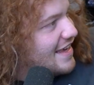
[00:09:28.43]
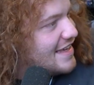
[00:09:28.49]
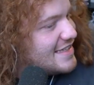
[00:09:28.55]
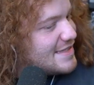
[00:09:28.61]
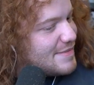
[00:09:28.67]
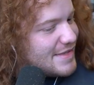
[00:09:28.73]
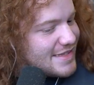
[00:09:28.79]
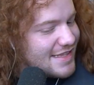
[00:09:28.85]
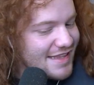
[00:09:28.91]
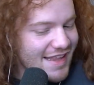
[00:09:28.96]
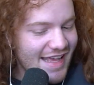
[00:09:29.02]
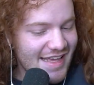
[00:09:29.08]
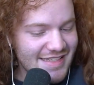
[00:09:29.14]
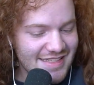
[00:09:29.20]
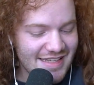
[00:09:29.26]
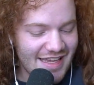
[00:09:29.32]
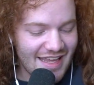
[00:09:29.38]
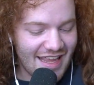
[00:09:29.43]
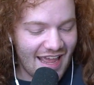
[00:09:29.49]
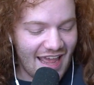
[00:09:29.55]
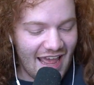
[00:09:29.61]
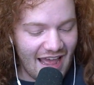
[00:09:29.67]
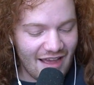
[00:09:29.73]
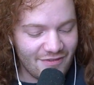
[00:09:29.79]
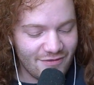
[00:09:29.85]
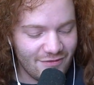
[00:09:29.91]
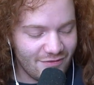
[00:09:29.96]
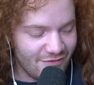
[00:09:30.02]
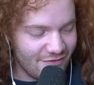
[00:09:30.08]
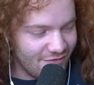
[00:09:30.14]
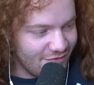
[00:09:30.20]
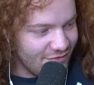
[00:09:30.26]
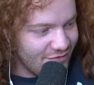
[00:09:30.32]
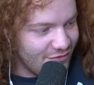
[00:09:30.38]
I spent the last, like, half...
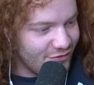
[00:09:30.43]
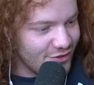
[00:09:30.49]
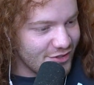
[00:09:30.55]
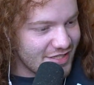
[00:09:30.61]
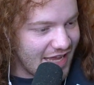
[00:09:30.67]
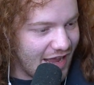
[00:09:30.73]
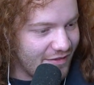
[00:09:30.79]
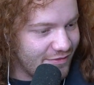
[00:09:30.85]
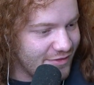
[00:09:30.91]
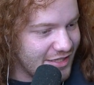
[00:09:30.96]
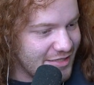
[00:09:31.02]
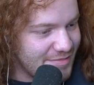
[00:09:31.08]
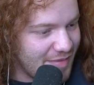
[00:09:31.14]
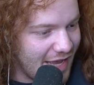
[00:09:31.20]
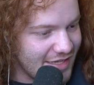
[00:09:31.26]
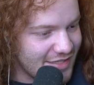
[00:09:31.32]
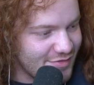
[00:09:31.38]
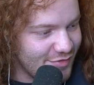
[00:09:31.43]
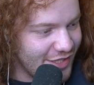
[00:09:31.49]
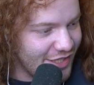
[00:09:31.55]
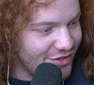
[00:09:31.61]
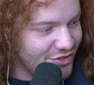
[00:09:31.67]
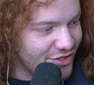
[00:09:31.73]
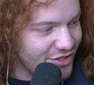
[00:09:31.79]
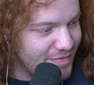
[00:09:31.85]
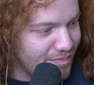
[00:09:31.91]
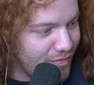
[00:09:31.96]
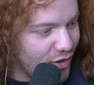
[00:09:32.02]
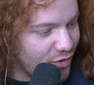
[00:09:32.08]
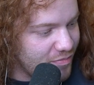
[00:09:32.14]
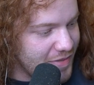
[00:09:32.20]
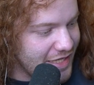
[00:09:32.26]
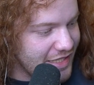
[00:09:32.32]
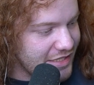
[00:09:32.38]
first half of this past week just
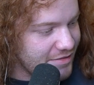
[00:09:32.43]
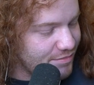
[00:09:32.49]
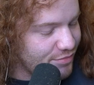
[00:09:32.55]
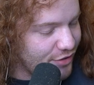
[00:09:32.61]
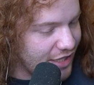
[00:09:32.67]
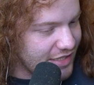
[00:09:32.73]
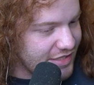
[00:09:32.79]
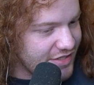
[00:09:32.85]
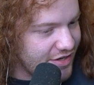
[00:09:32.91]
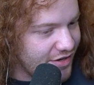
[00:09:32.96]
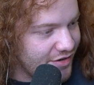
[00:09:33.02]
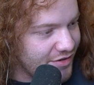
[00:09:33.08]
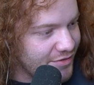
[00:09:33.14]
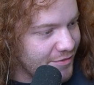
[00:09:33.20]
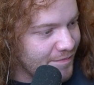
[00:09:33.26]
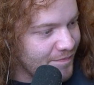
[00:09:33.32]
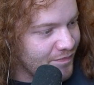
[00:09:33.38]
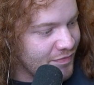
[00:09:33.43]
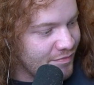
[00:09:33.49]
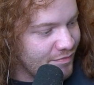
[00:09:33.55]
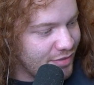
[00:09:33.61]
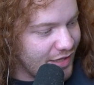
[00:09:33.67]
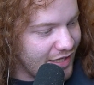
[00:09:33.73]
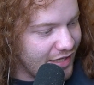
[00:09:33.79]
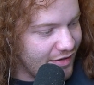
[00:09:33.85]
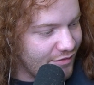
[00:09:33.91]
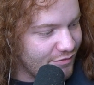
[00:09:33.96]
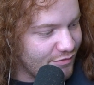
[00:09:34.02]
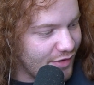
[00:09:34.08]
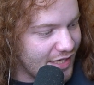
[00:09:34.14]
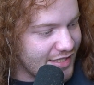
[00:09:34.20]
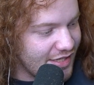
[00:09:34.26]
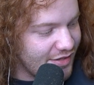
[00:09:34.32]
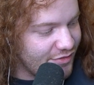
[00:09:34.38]
mopey depresso playing
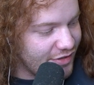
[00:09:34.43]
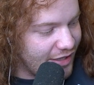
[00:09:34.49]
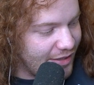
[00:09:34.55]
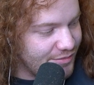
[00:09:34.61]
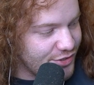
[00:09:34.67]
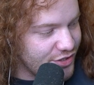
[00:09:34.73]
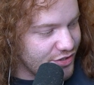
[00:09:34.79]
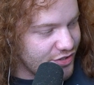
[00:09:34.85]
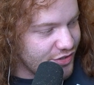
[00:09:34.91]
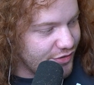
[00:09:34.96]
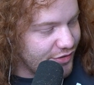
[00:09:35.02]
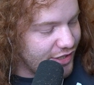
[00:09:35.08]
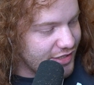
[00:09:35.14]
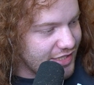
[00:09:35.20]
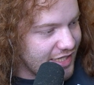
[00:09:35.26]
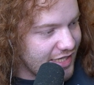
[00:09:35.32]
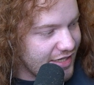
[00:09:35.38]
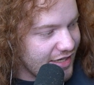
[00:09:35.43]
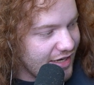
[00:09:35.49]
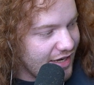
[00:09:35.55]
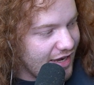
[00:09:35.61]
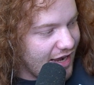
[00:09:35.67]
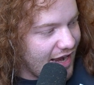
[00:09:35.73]
Red Dead Redemption two all day,